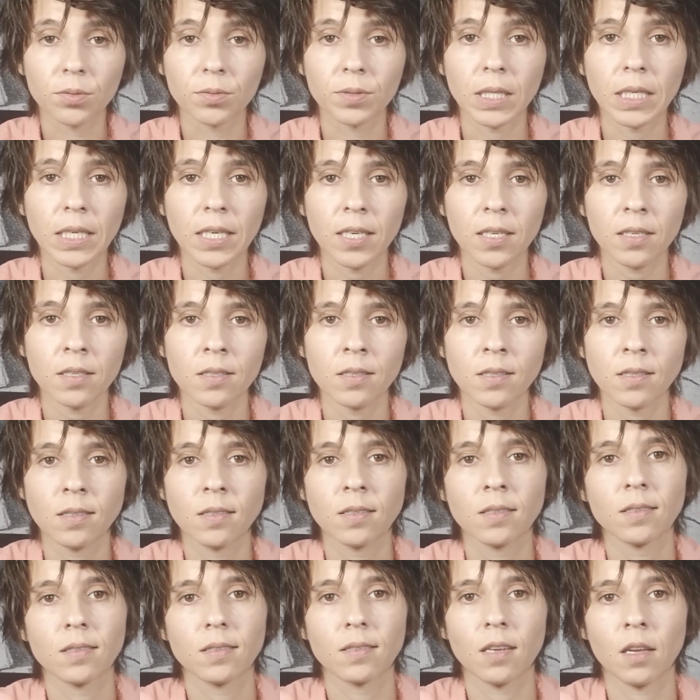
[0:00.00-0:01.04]

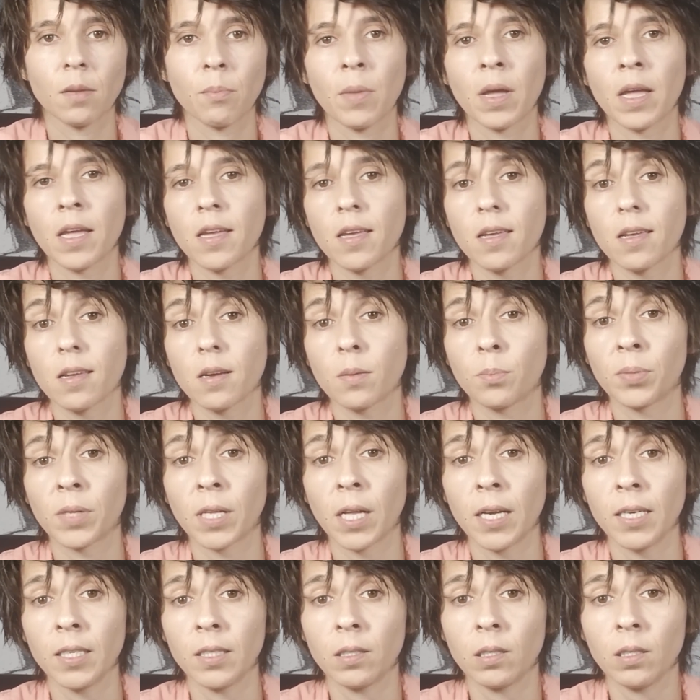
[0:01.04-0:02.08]
readings. They may
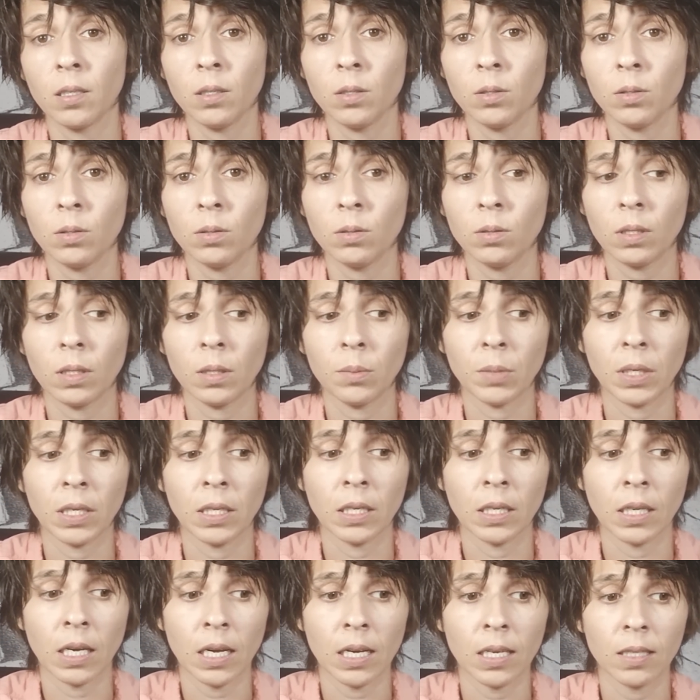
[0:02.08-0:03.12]
apply to you, they
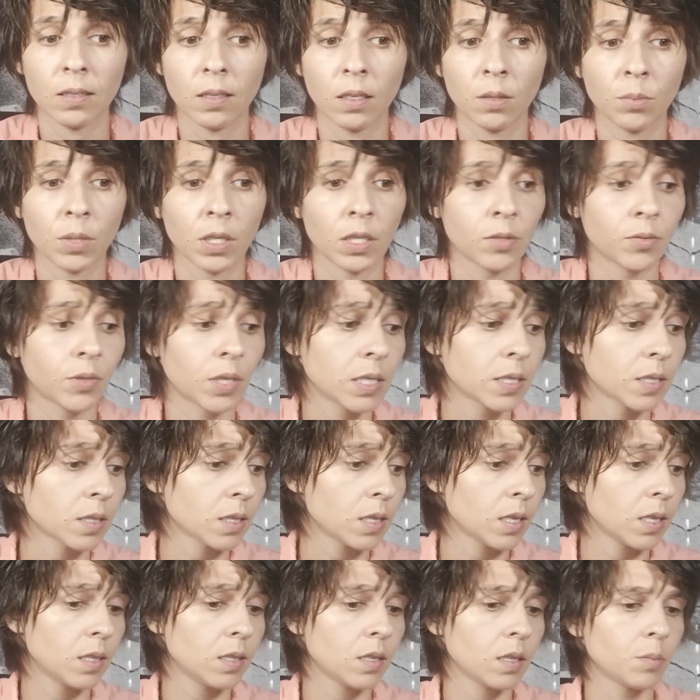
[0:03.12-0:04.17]
may not, they may
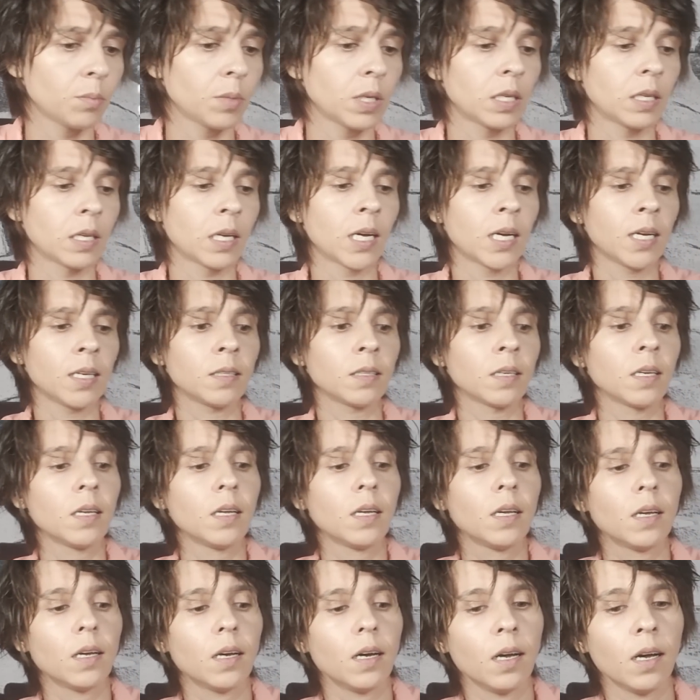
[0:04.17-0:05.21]
resonate, they may not.
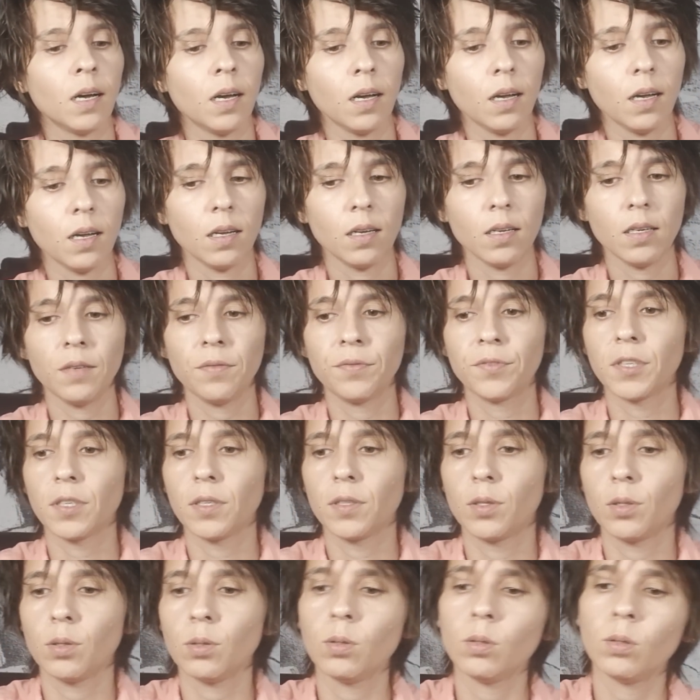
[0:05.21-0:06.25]
Uh, if
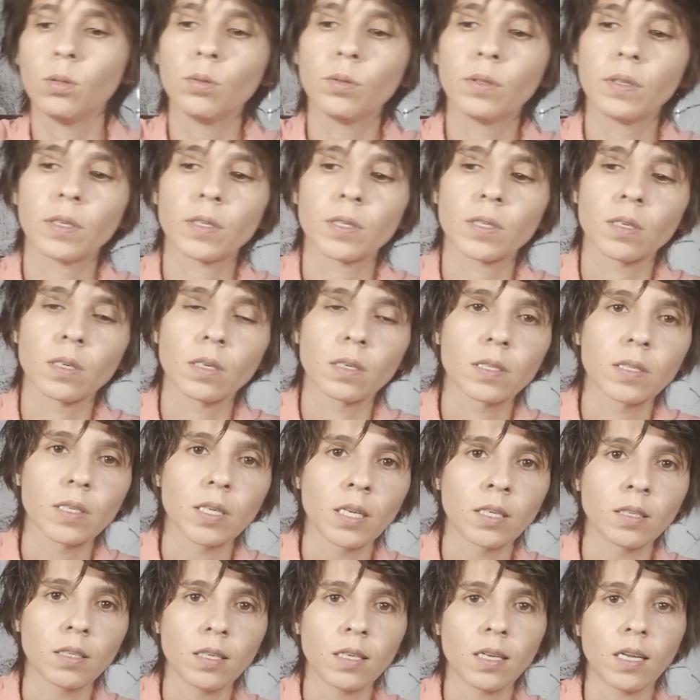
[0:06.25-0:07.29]
they do, there's an
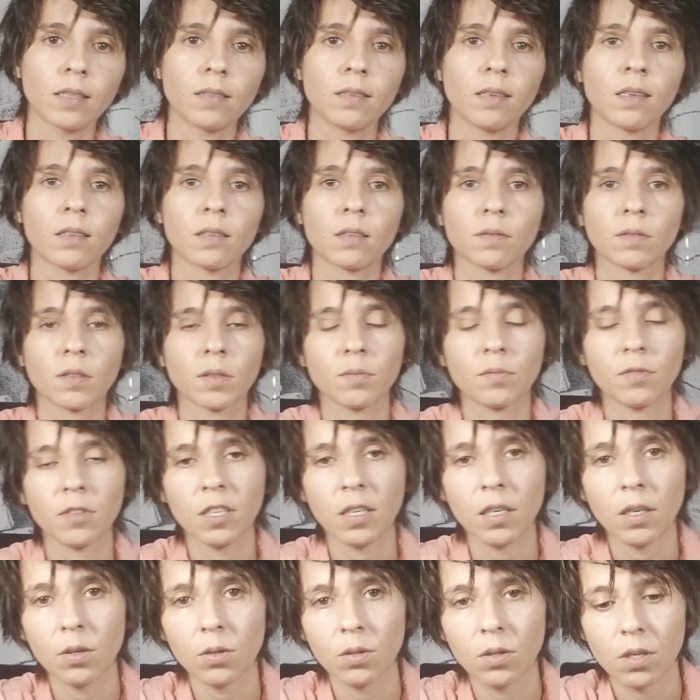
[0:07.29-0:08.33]
extended at the end of the
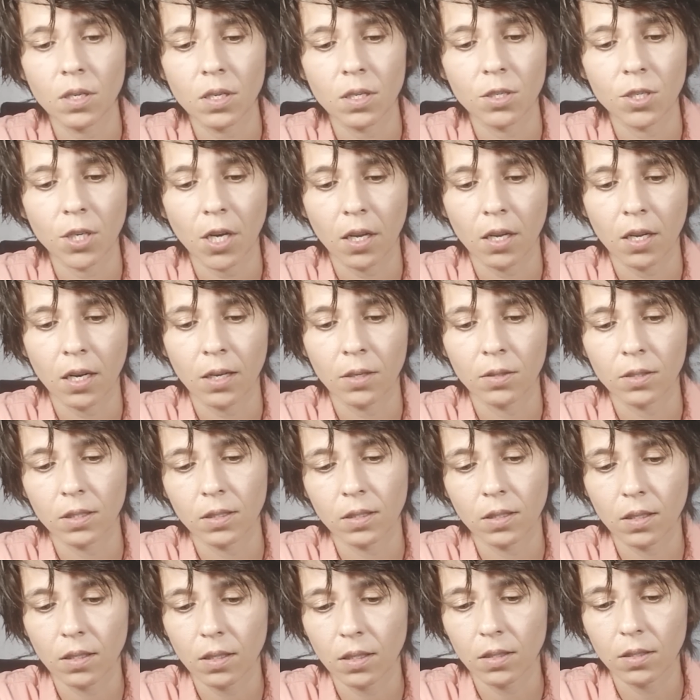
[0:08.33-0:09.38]
video. You can check it out
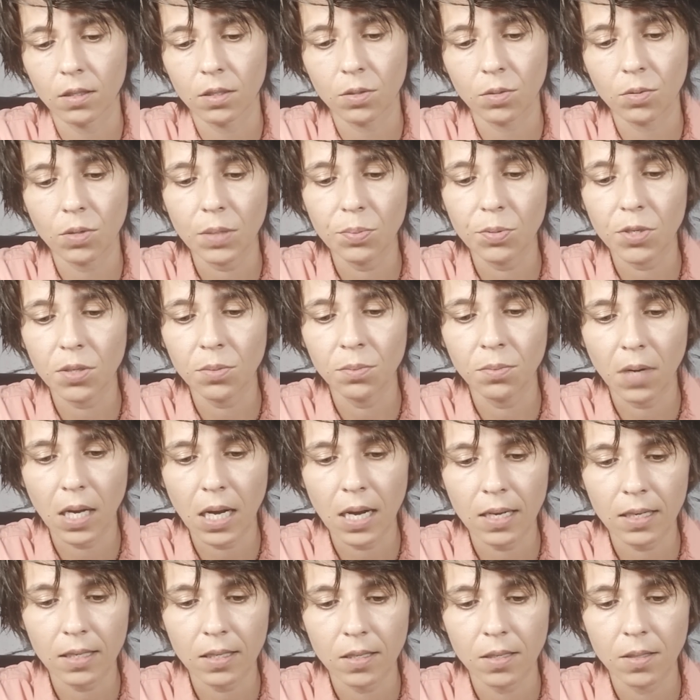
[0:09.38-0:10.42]
in the description
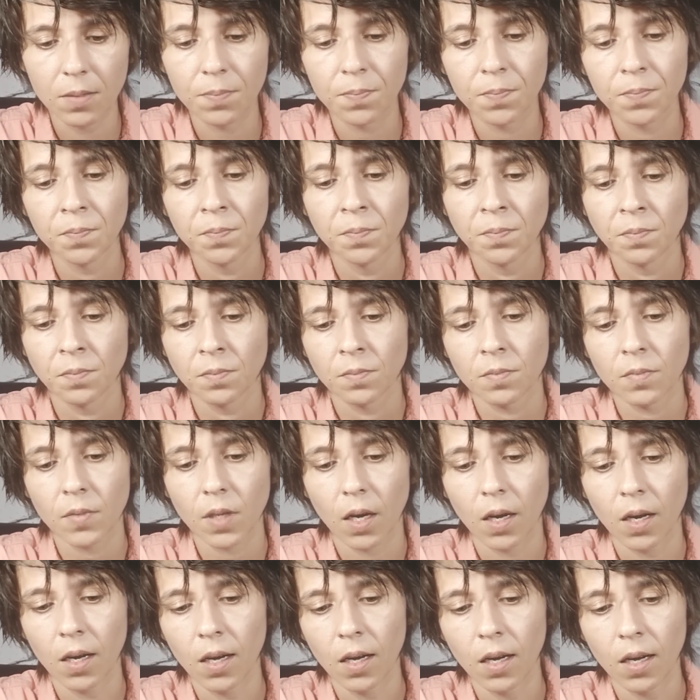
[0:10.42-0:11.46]
box.
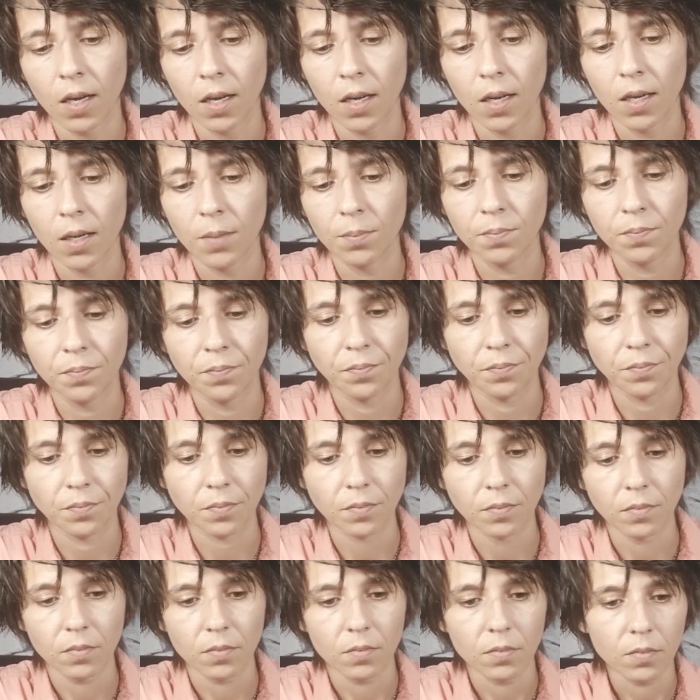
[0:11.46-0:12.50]
Um,
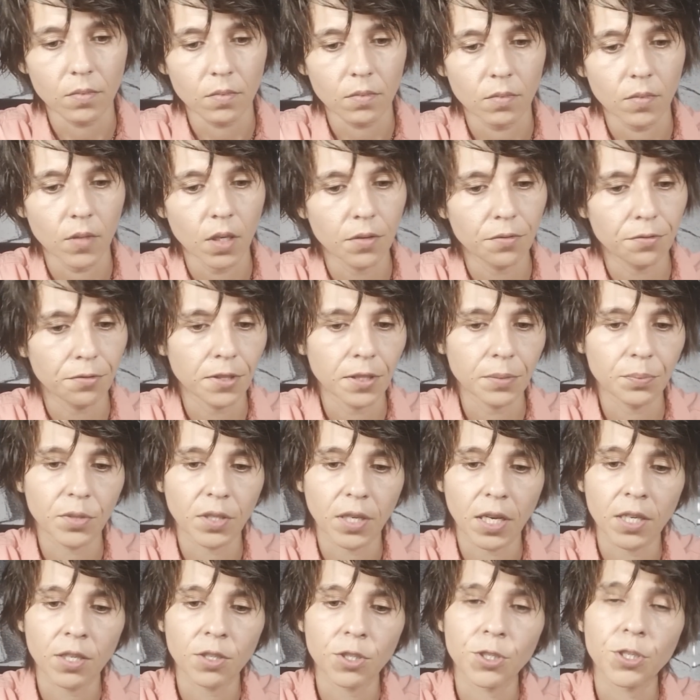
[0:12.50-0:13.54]
flip
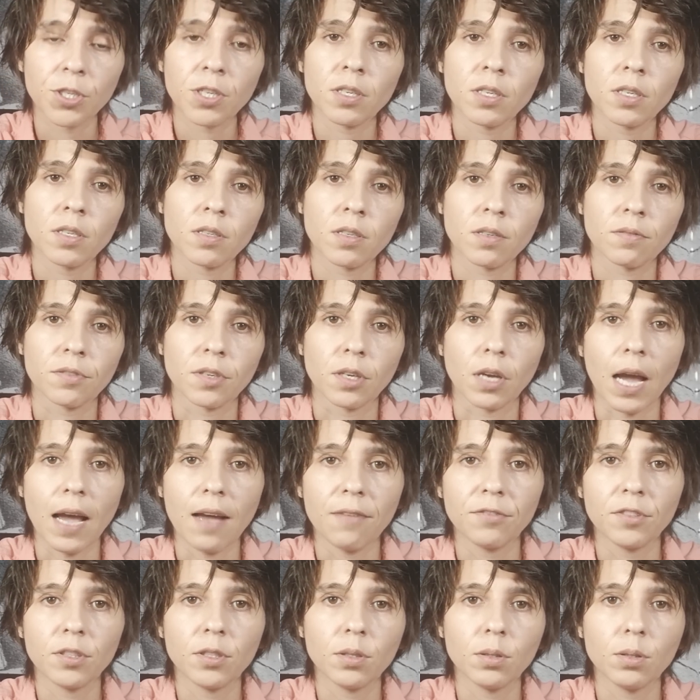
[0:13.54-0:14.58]
the energies if you
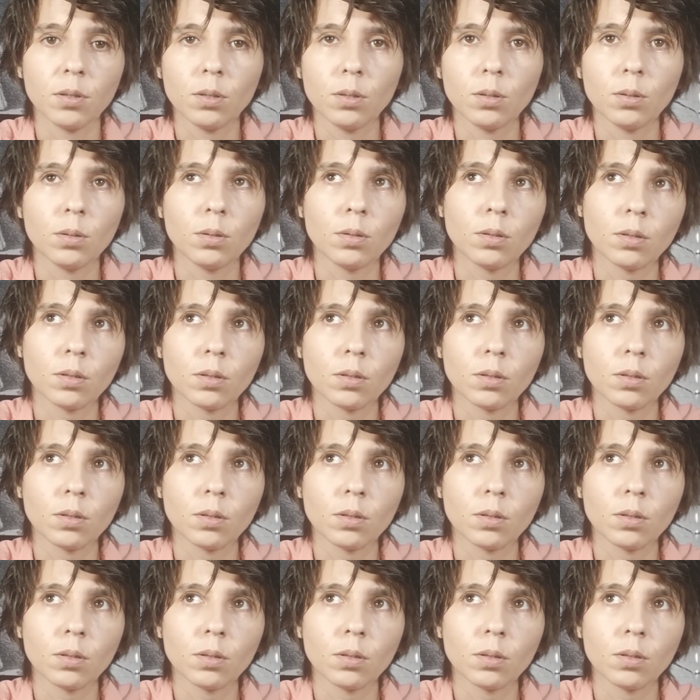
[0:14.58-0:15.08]
have to.